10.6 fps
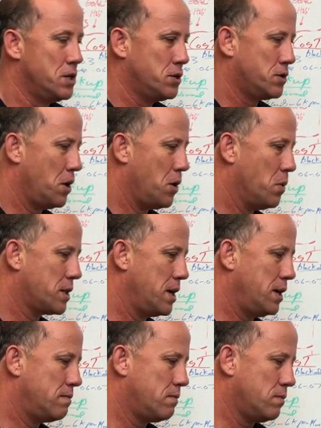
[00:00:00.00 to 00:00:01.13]
So what
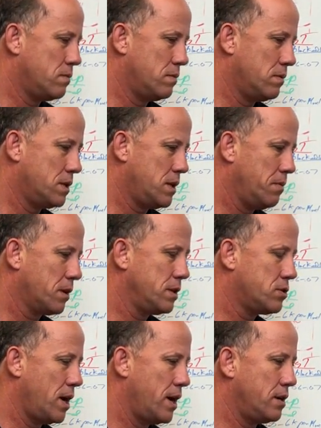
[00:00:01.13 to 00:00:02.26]
they typically try to